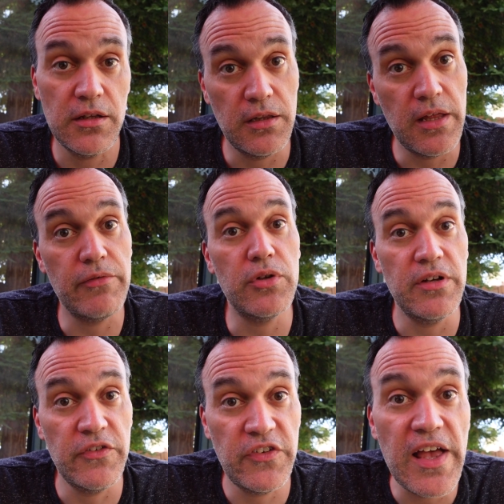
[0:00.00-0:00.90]
level
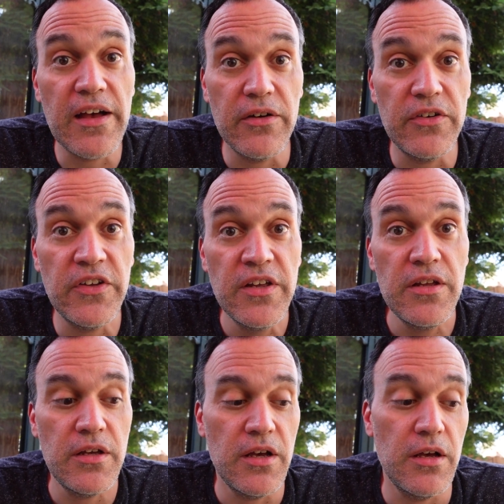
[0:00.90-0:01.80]
of sound
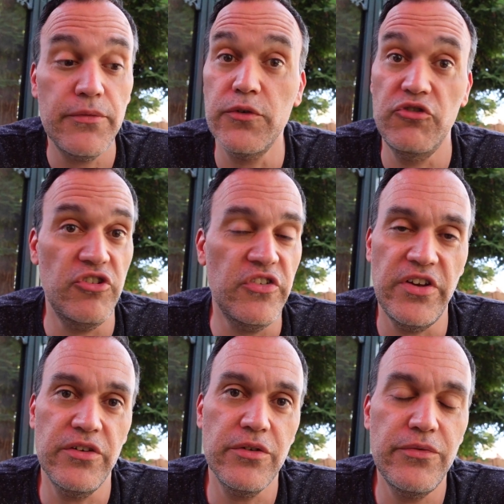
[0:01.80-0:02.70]
for
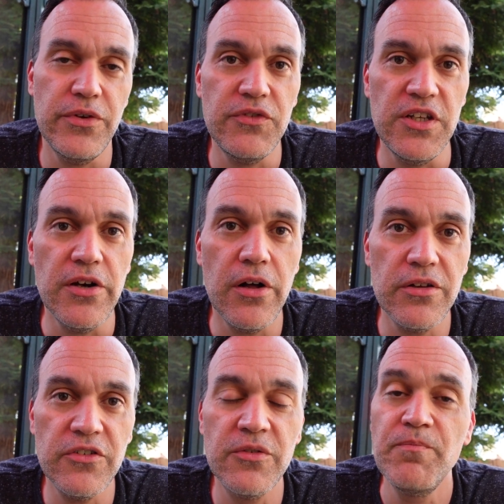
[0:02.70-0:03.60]
just under $50.